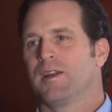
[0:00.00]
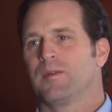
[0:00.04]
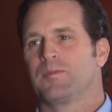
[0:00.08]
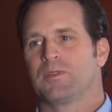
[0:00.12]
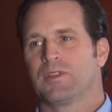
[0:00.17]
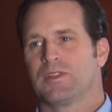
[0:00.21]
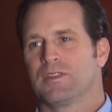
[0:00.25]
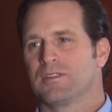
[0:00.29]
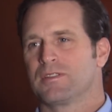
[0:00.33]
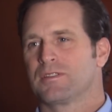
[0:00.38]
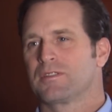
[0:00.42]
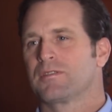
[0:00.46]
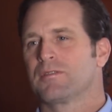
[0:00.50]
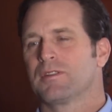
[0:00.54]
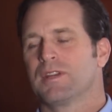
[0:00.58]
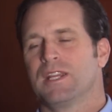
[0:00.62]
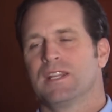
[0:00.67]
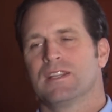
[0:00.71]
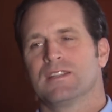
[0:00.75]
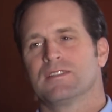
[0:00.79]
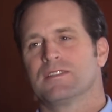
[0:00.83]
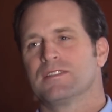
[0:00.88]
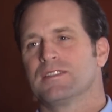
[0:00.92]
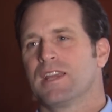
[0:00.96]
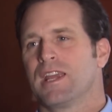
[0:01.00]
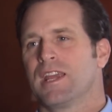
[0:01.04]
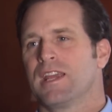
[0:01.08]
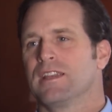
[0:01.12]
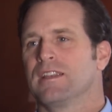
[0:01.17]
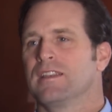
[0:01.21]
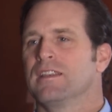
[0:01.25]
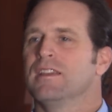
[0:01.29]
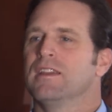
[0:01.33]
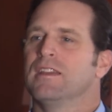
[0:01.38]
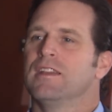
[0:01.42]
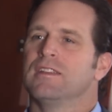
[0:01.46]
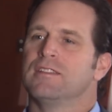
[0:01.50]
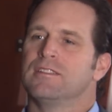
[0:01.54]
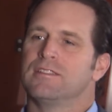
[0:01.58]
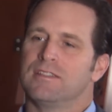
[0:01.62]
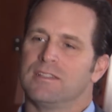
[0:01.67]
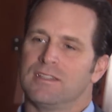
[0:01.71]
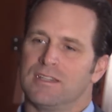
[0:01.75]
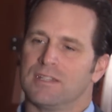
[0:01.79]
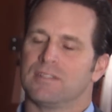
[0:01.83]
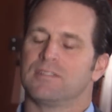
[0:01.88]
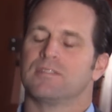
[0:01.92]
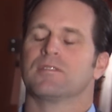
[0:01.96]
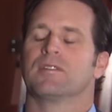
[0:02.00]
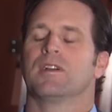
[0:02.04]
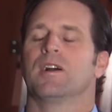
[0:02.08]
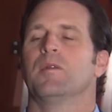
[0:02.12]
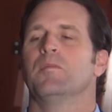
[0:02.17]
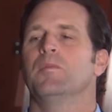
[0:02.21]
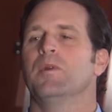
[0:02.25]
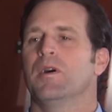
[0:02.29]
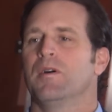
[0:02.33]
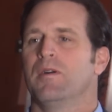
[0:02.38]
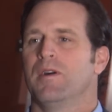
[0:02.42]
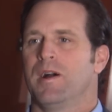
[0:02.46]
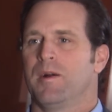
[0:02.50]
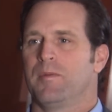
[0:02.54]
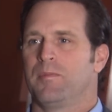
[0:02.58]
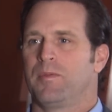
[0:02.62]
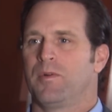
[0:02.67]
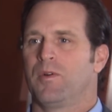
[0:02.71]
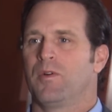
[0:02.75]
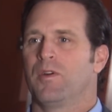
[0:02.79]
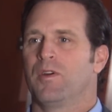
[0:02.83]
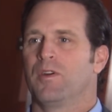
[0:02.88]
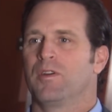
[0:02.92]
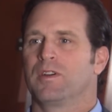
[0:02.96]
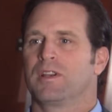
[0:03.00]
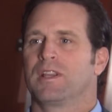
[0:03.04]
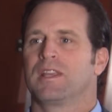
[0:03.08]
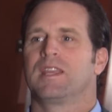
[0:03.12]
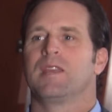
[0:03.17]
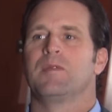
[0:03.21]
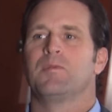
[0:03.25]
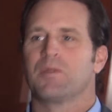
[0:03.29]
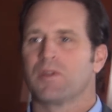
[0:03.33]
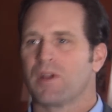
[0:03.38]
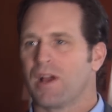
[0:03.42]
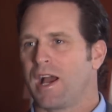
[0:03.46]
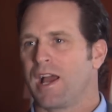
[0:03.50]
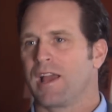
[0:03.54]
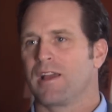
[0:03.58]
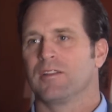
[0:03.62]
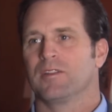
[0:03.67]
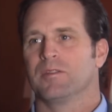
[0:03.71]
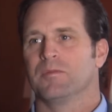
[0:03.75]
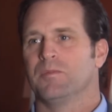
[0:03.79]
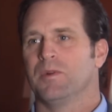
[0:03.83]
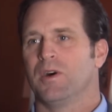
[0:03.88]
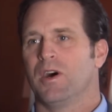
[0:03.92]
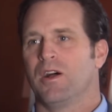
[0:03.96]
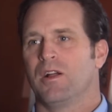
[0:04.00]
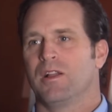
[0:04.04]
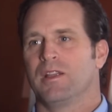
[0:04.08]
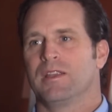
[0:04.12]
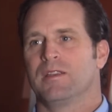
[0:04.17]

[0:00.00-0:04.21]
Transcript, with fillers: up to the screen and saying, get your elbow up or keep your eye on the ball,